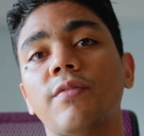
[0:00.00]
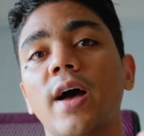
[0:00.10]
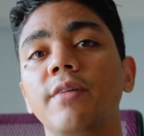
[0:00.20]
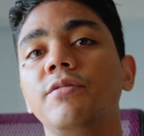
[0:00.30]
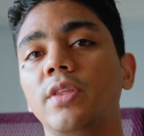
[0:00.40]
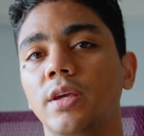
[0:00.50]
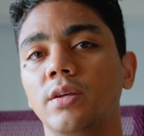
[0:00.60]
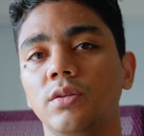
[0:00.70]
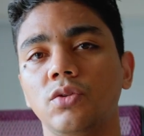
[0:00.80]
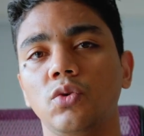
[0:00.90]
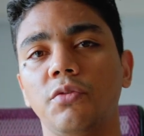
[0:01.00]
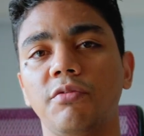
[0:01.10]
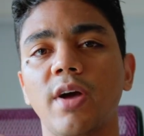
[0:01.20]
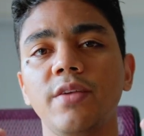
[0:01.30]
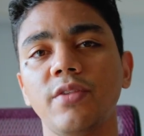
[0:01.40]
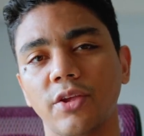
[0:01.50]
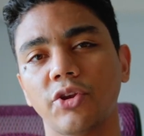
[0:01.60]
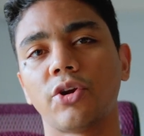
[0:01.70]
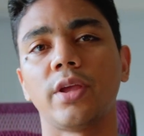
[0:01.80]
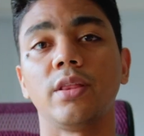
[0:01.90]
five things, you'll find that
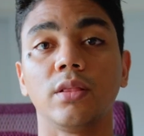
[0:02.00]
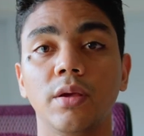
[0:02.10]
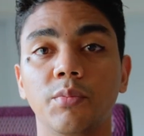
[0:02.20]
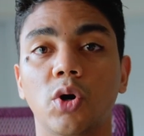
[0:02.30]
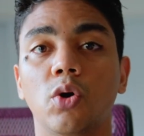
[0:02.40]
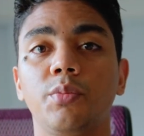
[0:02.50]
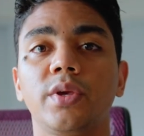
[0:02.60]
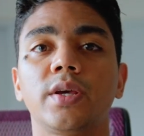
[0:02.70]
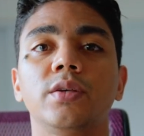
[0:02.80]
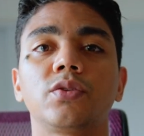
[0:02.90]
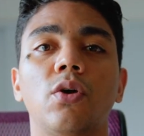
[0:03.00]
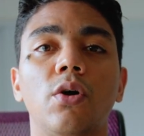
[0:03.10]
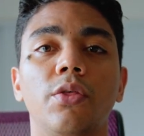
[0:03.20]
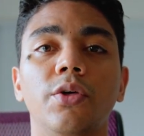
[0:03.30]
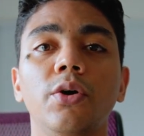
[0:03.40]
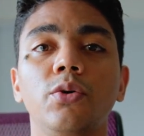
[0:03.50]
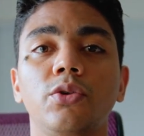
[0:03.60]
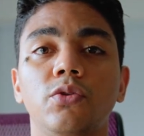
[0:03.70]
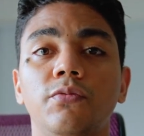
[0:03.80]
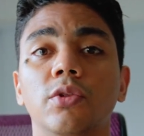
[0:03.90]
you're in limbo because although
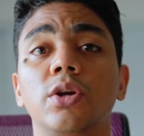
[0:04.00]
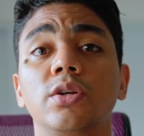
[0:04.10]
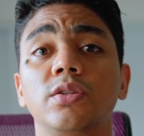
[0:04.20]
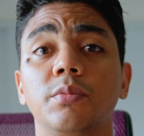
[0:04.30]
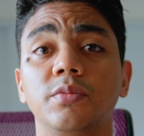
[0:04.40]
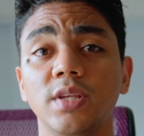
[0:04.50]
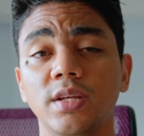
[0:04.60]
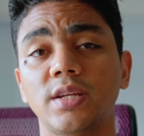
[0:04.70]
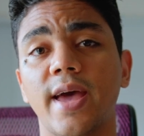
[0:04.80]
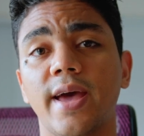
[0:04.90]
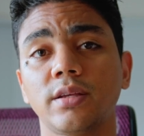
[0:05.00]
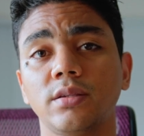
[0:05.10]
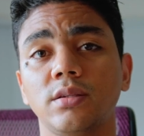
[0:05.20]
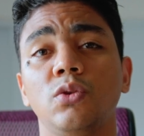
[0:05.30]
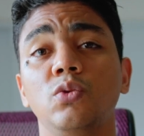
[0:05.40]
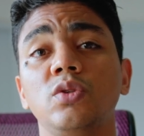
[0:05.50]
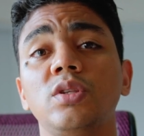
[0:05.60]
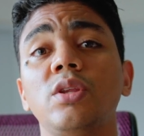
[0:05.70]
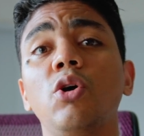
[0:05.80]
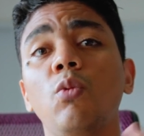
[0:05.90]
you've learned some syntax, you
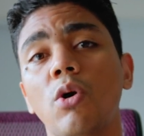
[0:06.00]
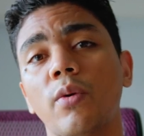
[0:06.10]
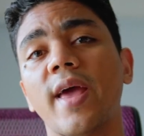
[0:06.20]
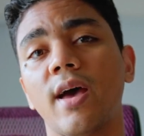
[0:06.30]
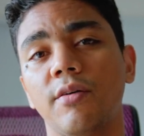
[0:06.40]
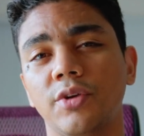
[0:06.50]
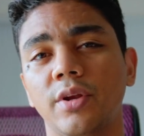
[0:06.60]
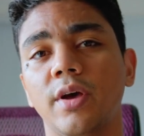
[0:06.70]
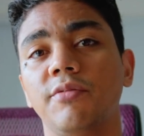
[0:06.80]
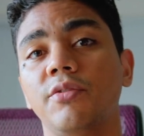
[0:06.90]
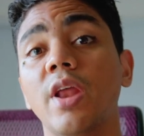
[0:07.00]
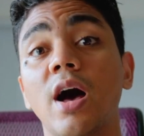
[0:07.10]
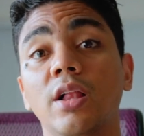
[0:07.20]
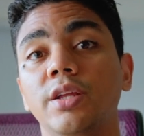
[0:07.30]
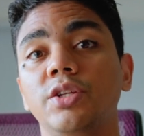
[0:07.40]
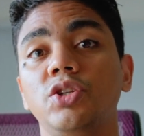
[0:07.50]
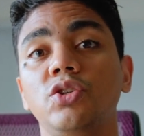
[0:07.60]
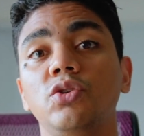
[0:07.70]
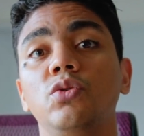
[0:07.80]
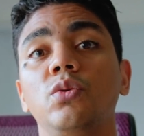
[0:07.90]
still won't have enough knowledge
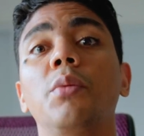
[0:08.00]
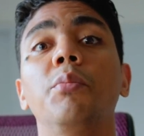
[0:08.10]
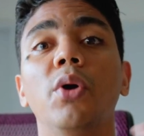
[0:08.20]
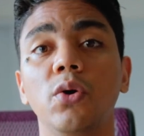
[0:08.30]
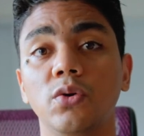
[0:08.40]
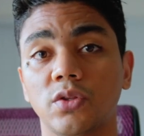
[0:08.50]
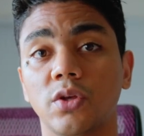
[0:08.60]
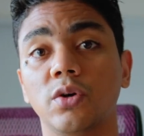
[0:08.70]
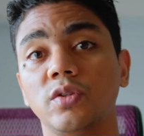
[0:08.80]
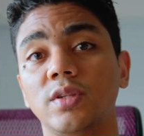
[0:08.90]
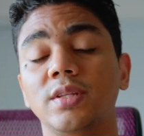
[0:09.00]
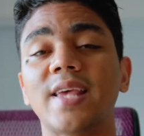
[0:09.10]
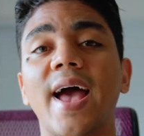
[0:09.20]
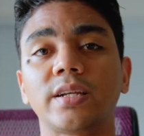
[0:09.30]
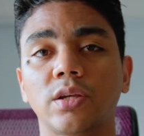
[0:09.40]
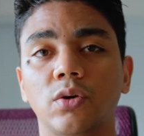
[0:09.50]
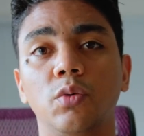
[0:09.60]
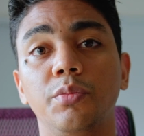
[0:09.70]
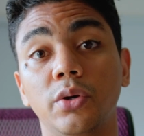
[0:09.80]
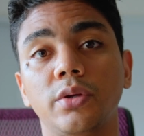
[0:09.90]
to compose those
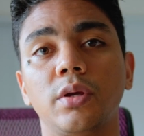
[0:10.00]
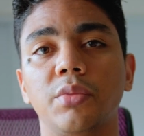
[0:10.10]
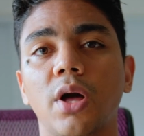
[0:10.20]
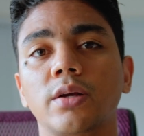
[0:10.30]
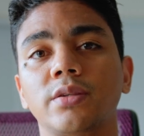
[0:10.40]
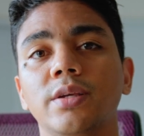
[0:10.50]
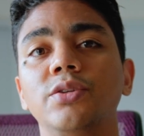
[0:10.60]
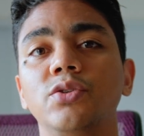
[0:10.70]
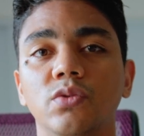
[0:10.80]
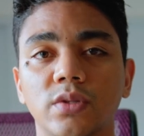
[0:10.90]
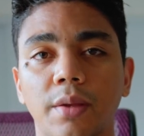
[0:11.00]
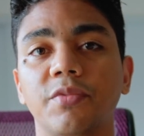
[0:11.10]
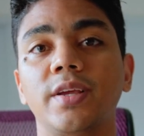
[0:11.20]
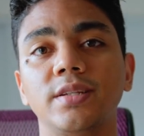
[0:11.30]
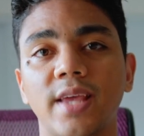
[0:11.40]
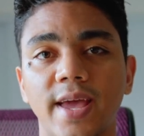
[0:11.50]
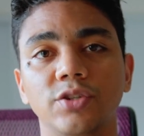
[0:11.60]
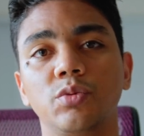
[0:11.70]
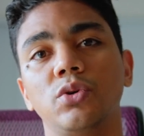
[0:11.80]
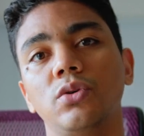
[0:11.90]
syntactical building blocks into something
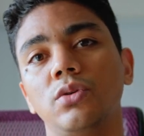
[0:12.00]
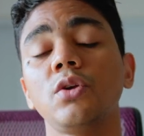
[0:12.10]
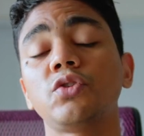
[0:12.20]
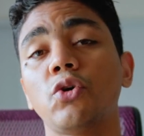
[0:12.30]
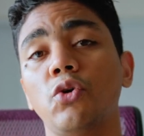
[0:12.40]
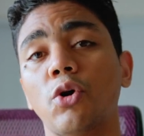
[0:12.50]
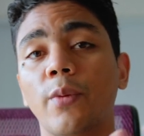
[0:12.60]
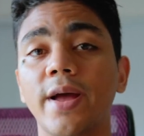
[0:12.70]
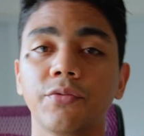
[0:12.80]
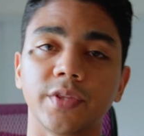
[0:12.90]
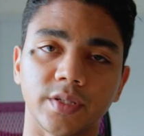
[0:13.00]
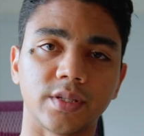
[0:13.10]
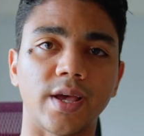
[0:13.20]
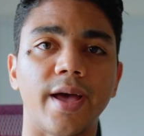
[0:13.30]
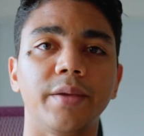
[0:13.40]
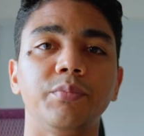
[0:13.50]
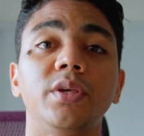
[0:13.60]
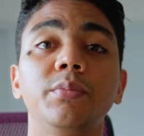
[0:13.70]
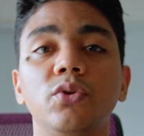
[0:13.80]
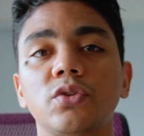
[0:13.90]
tangible. So around this time,
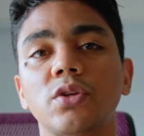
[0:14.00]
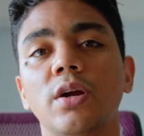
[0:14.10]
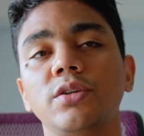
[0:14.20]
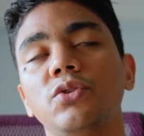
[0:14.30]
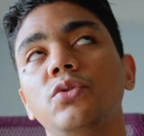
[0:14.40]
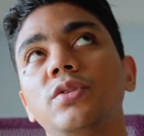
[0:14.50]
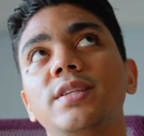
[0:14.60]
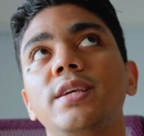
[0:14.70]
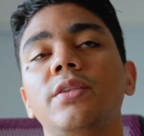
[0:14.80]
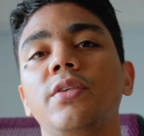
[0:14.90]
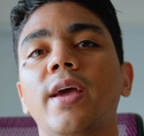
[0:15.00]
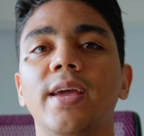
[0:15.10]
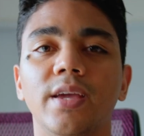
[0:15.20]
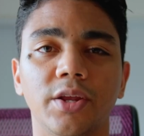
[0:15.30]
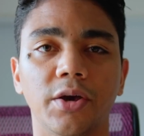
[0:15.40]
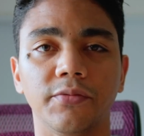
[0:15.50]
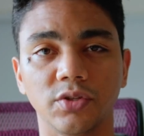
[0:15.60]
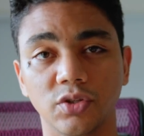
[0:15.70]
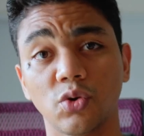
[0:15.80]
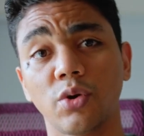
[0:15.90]
people start to seek the aid of
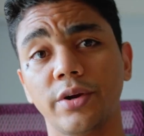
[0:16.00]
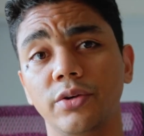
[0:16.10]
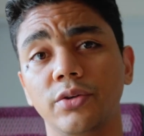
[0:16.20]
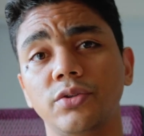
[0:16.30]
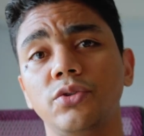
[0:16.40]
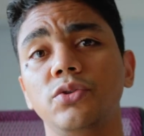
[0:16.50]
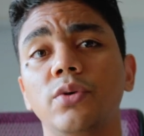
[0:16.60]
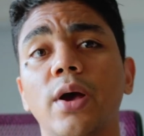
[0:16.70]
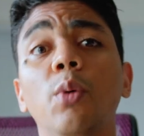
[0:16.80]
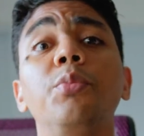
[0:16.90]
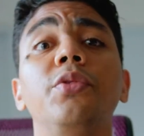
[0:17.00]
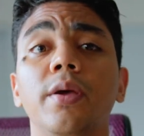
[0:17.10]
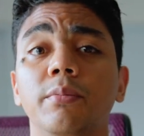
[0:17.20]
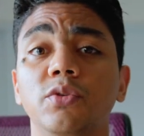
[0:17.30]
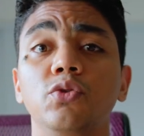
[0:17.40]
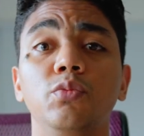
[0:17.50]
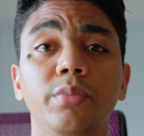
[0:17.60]
tutorials to help them to